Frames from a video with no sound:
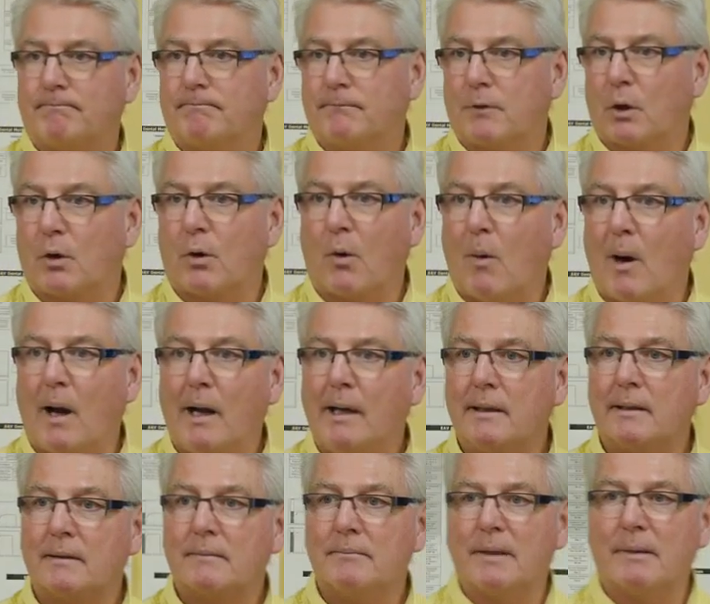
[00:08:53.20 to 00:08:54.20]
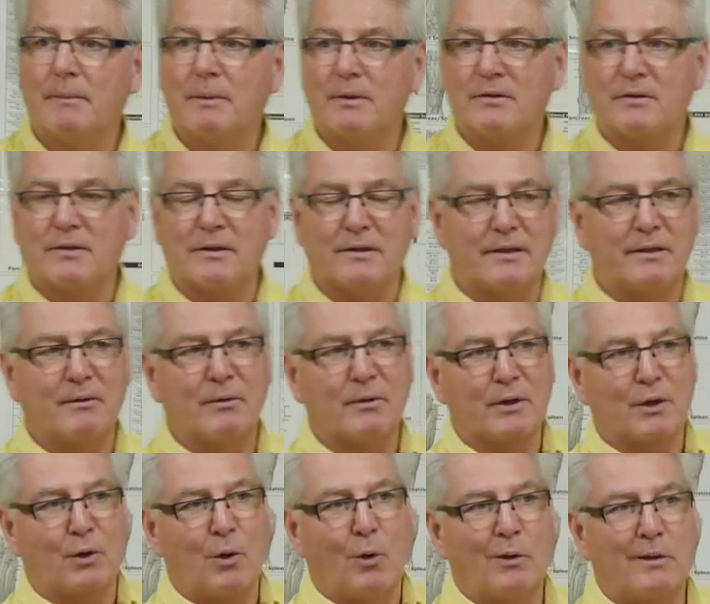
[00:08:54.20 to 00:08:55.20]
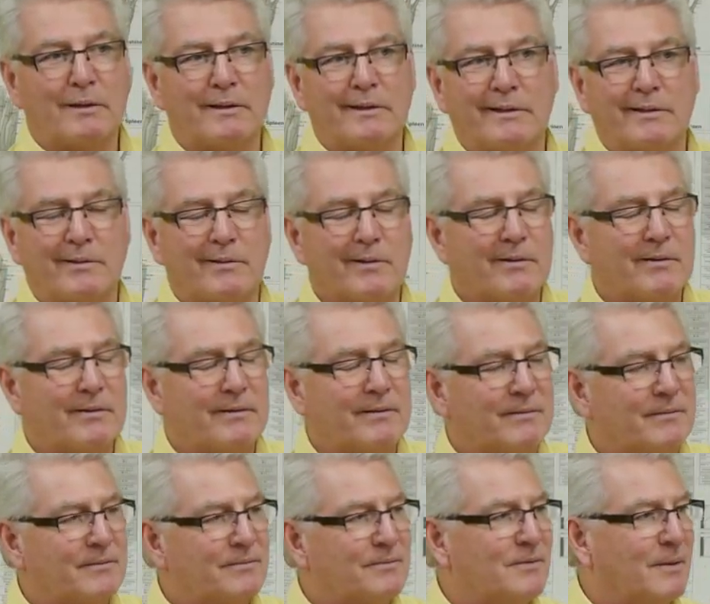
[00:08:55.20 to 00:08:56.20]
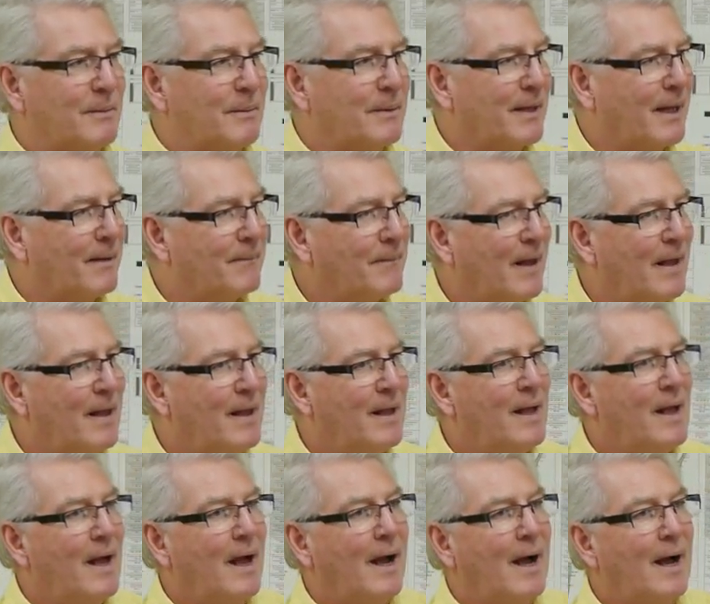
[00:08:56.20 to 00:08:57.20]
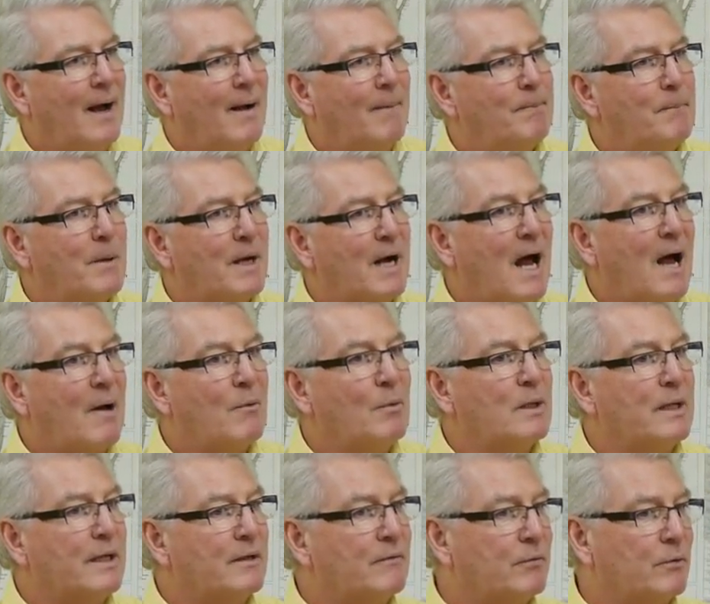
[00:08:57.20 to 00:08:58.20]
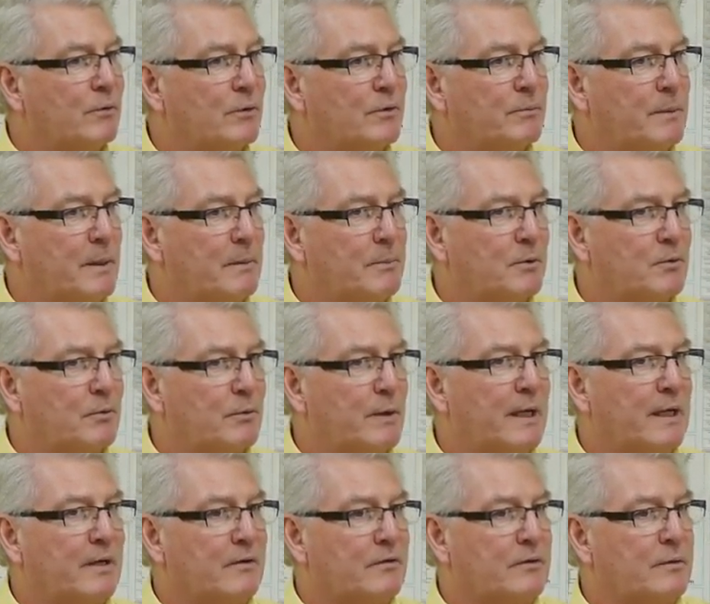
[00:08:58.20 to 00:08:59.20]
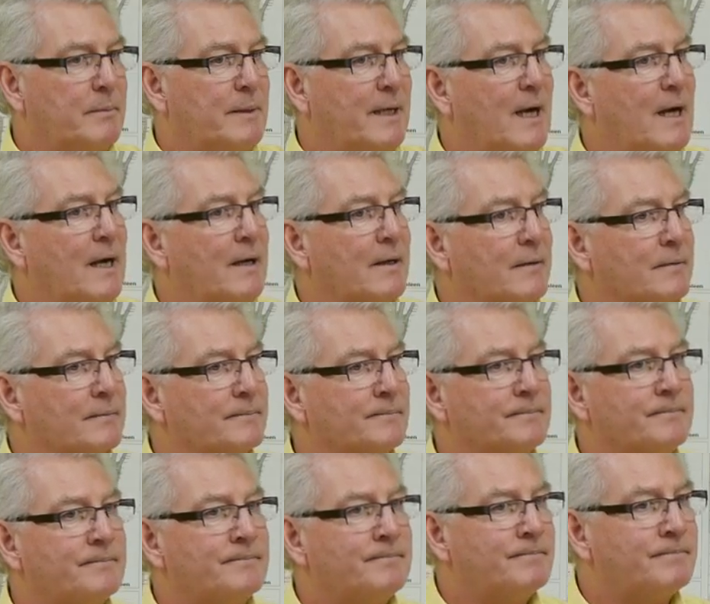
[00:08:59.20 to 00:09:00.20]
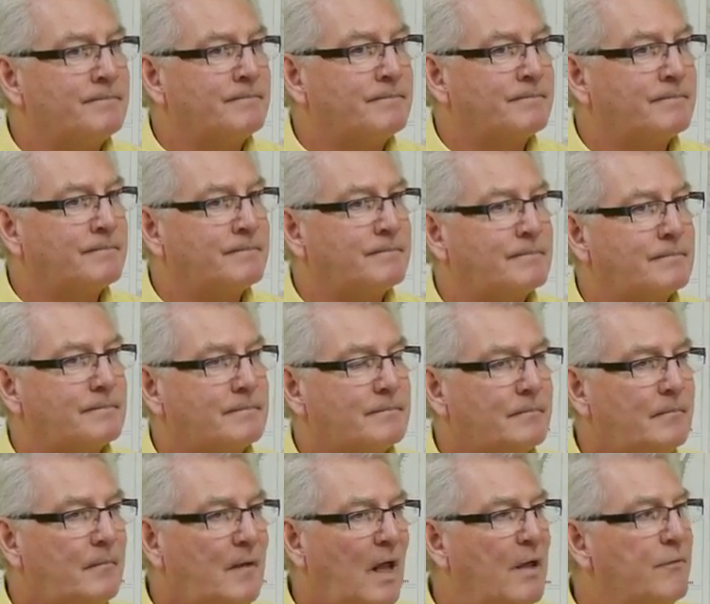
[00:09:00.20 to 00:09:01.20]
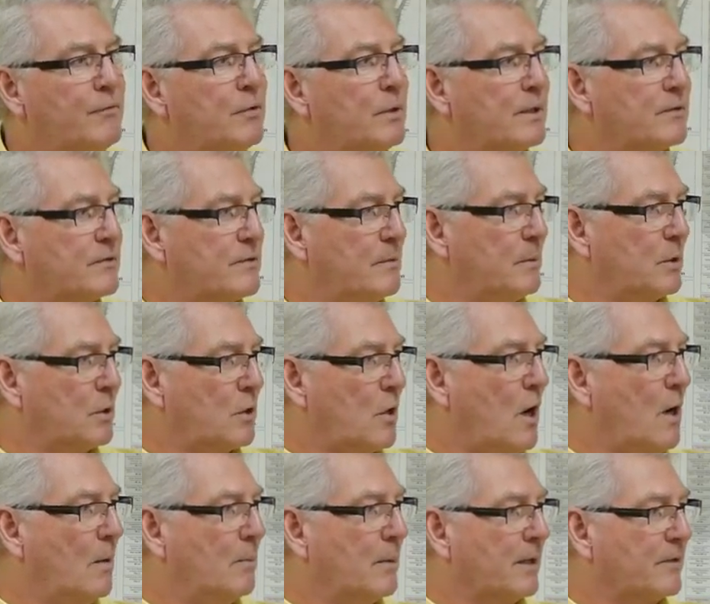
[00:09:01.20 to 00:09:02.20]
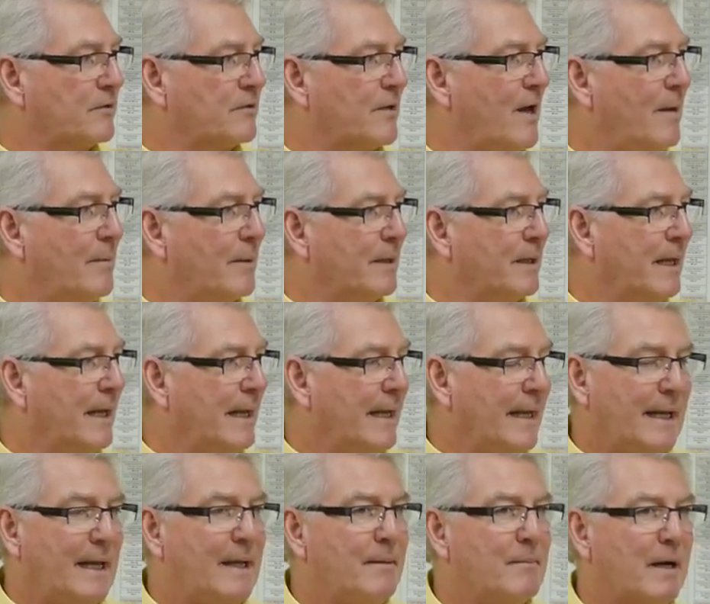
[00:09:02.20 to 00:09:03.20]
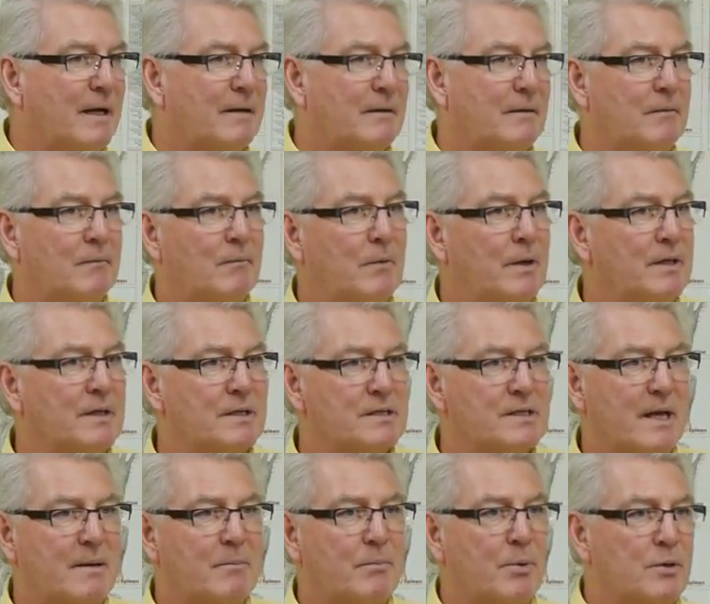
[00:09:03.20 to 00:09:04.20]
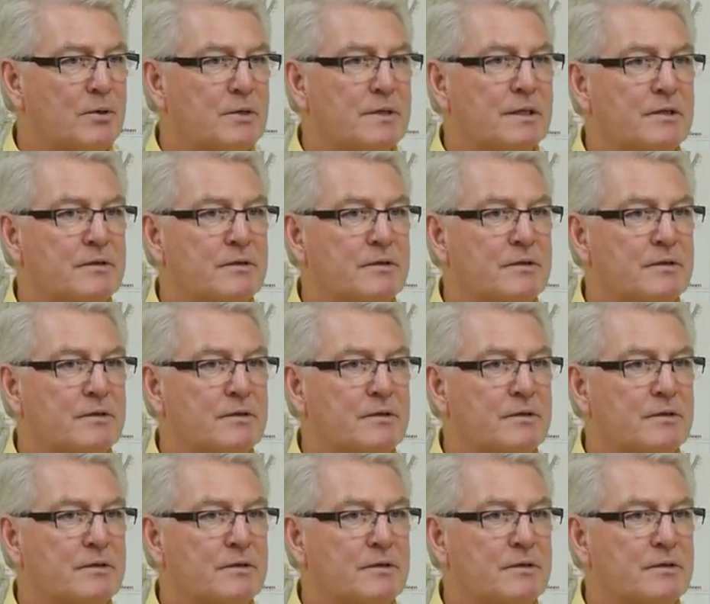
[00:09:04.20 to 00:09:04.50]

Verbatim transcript: Don't know why. Maybe it's to deal with the cold in the north, something like that. Uh, but I will influence people's readings to be higher. If you get someone calm like Simon, he might read the same person